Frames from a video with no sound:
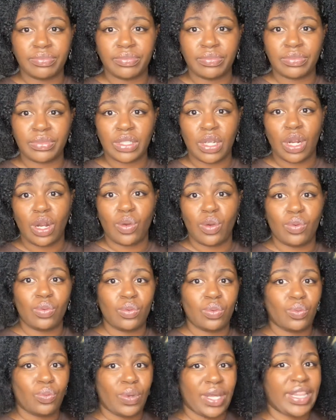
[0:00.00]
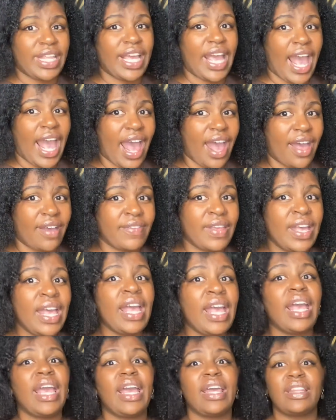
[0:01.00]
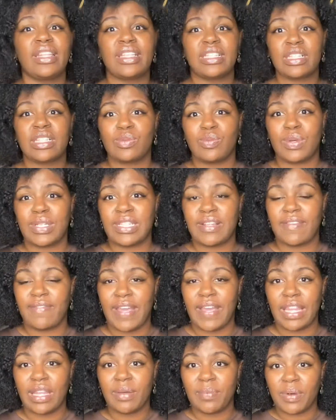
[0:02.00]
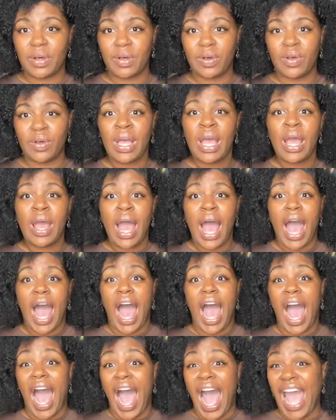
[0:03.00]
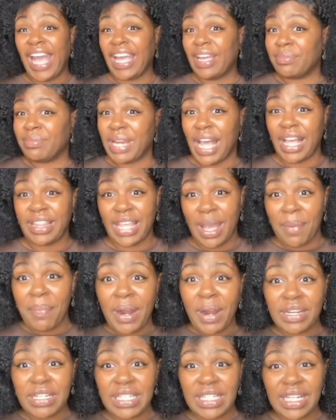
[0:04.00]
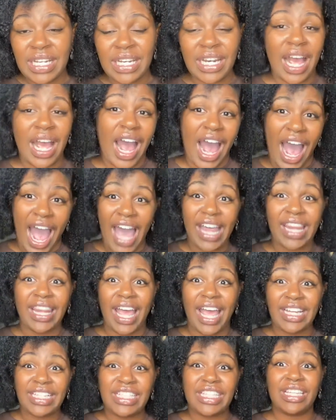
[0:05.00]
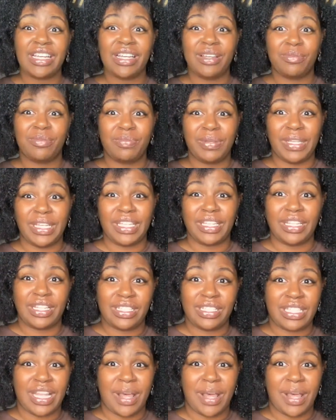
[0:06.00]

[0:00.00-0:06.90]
or what they have, and this is what's available. I am not that person. I like to set